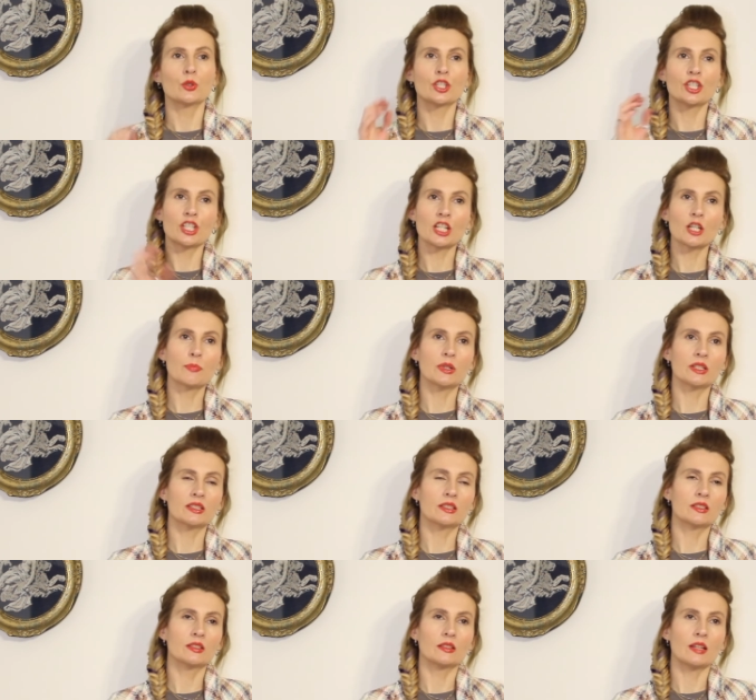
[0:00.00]
chic
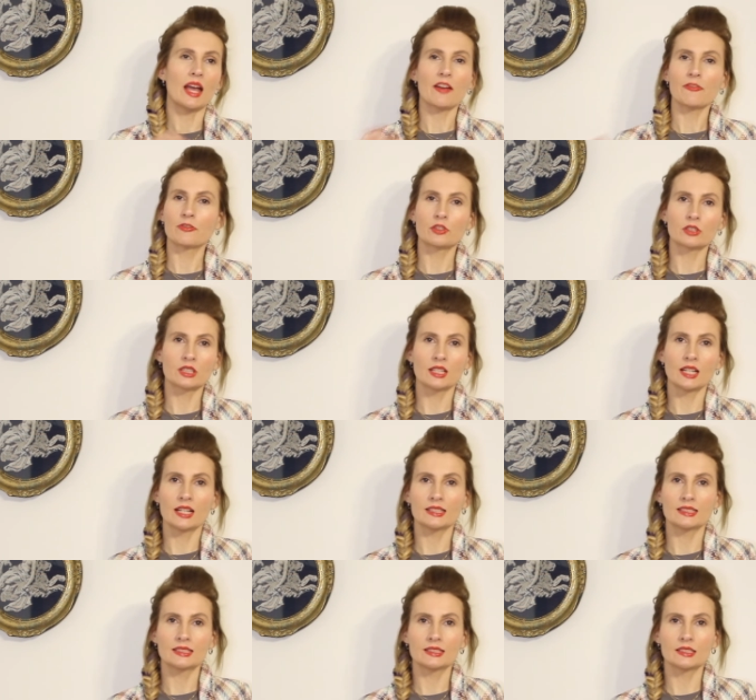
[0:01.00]
but
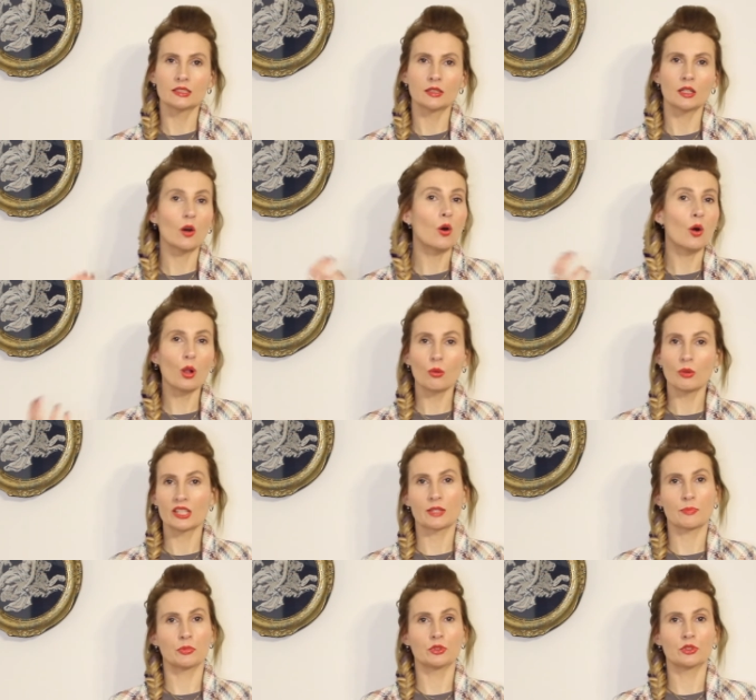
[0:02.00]
effortless,
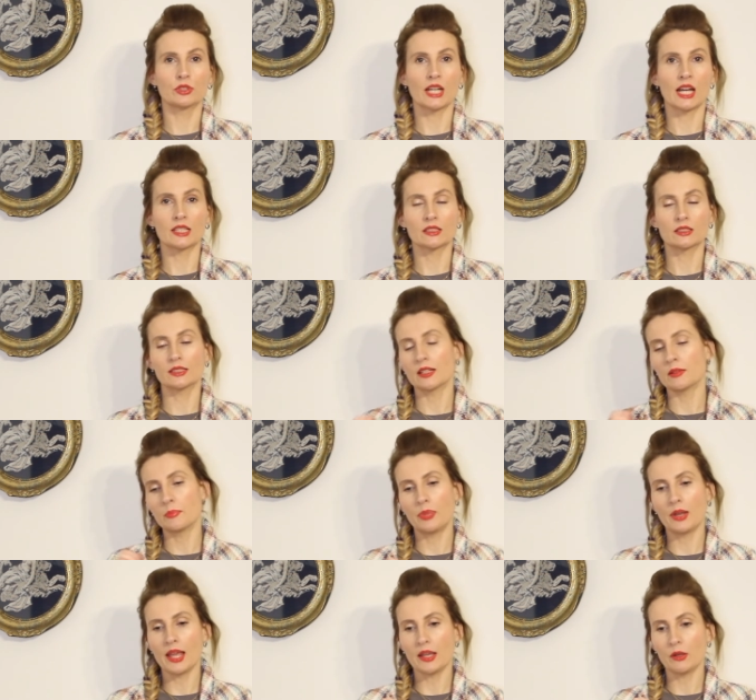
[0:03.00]
always put together,
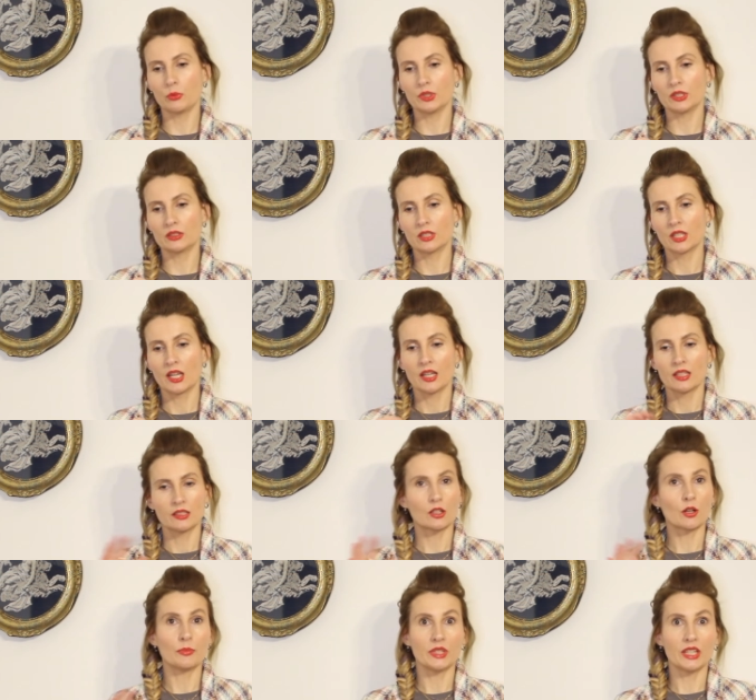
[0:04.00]
then play with
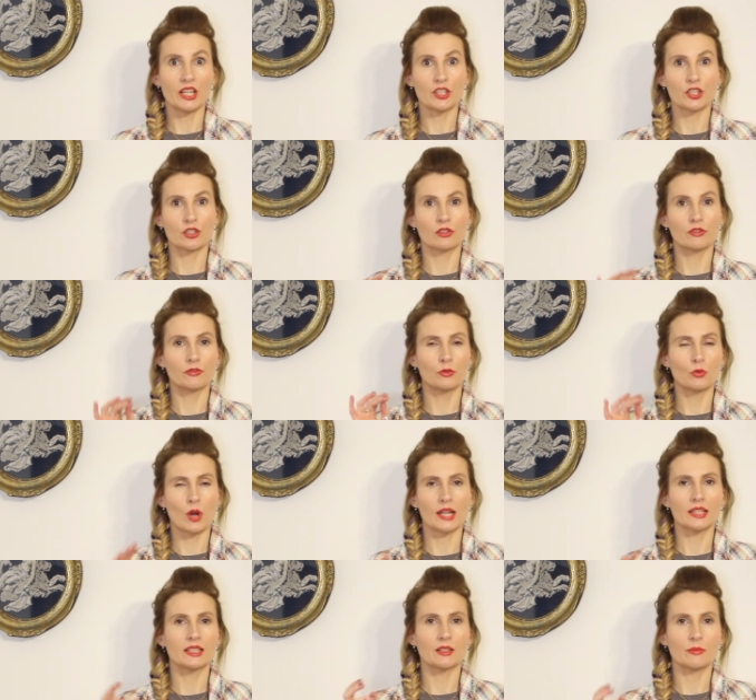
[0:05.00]
the combination of
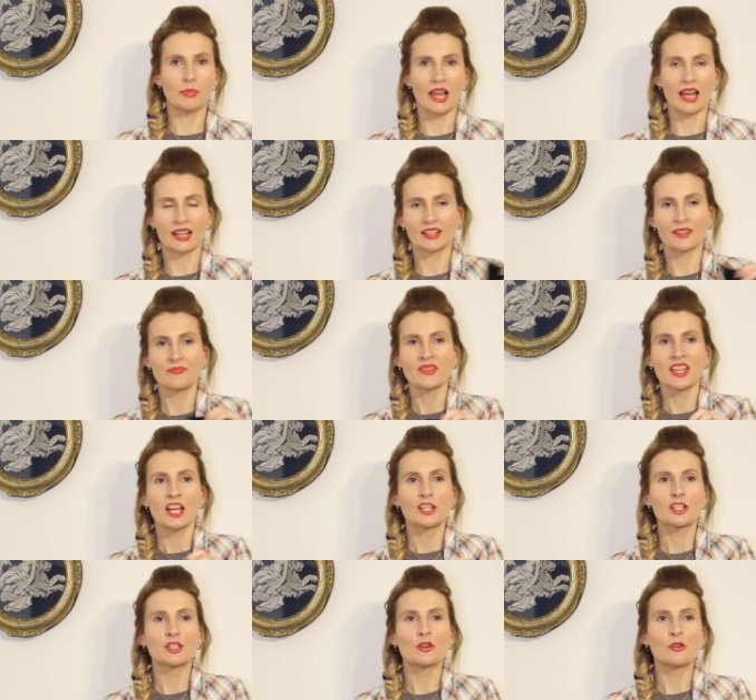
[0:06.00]
white and black.
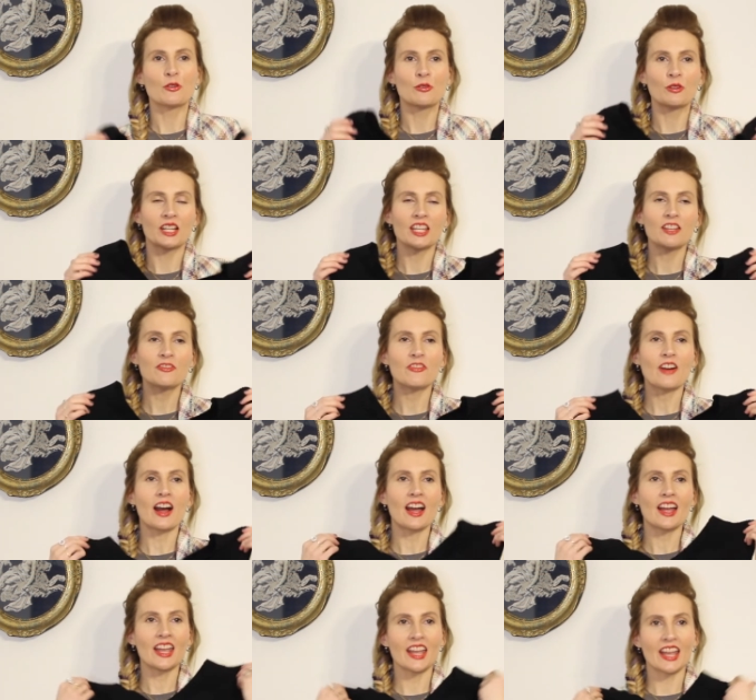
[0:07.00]
So if
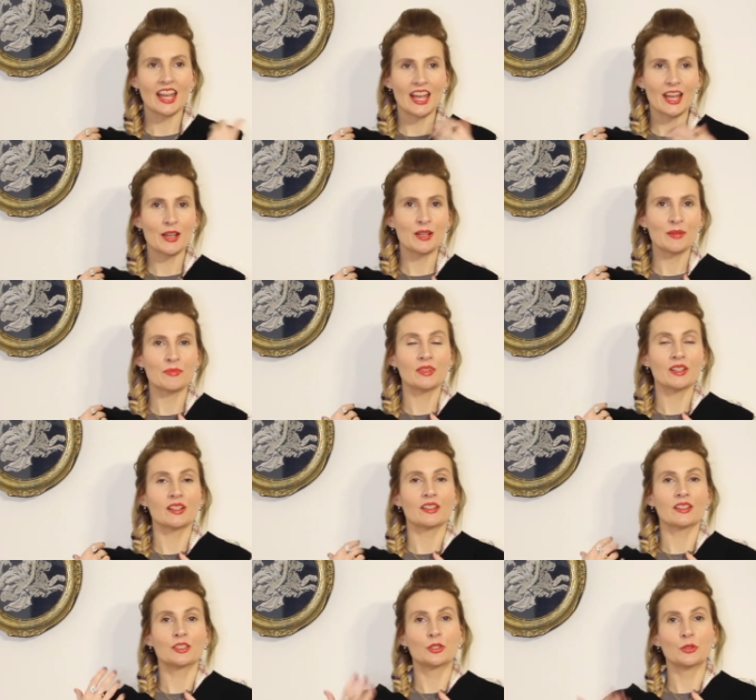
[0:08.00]
I am
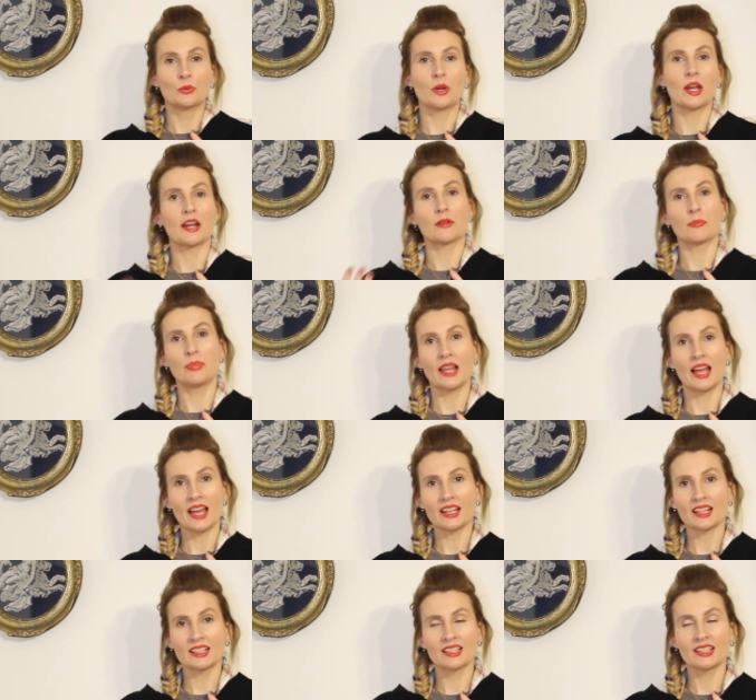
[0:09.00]
to wear
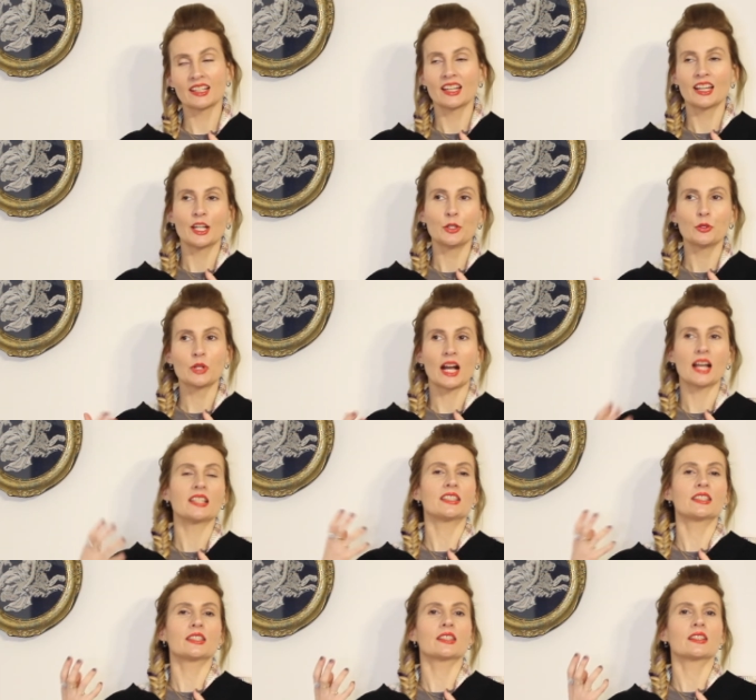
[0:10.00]
black, you
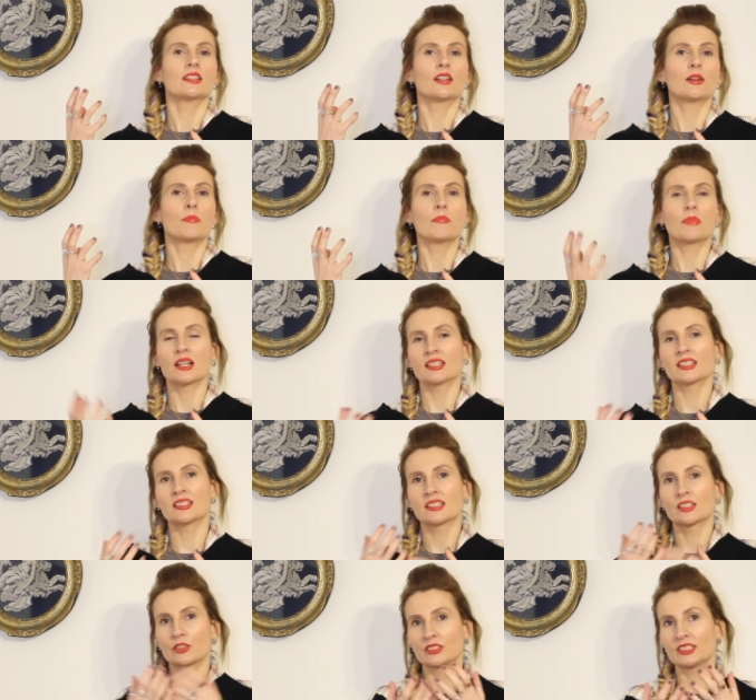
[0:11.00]
guys
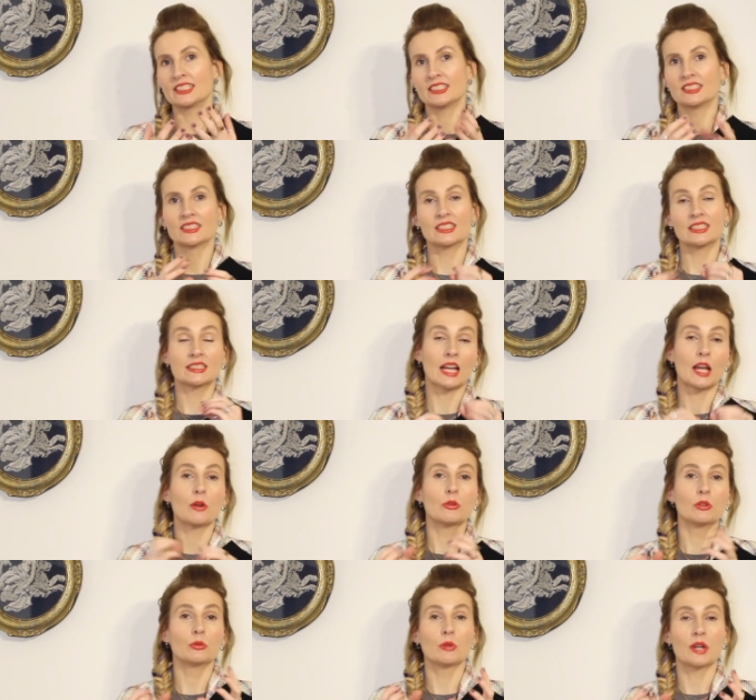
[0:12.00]
must consider that I
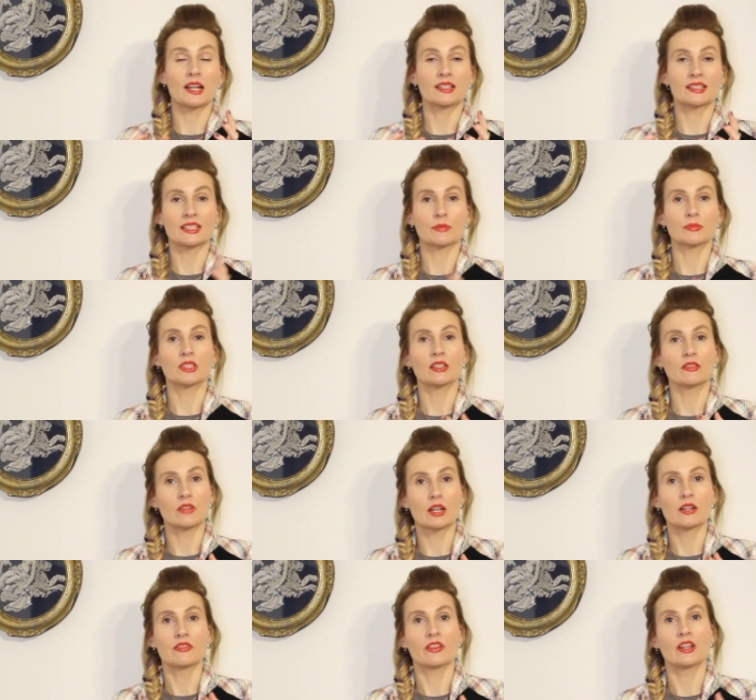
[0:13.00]
will wear something
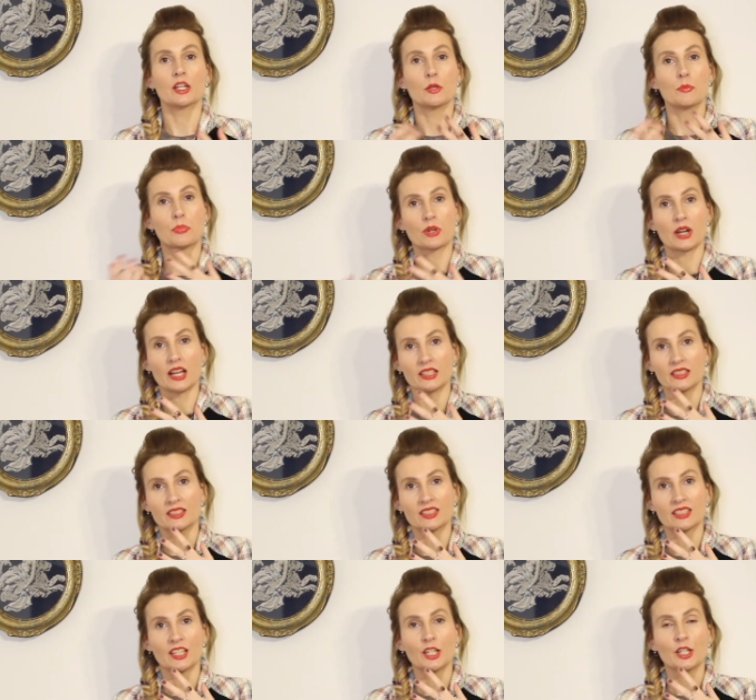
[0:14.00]
very
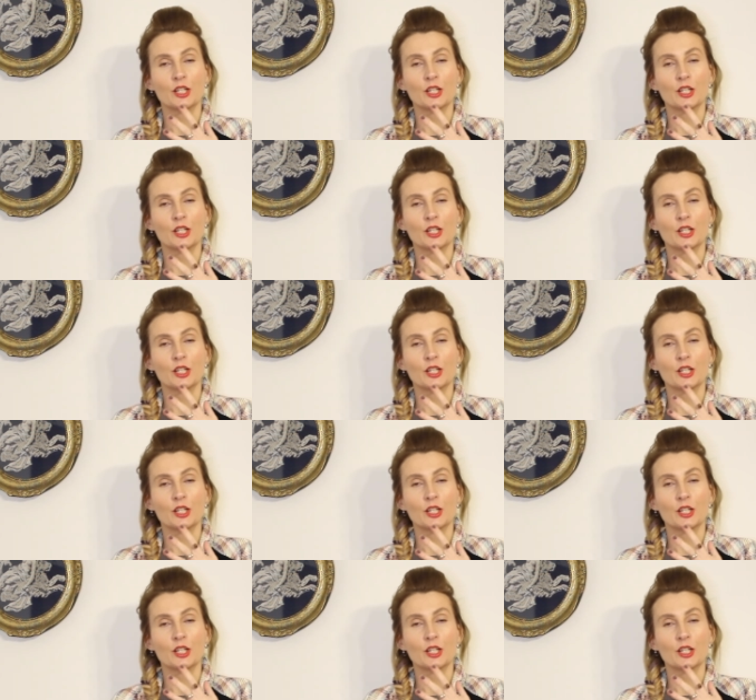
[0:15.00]
bright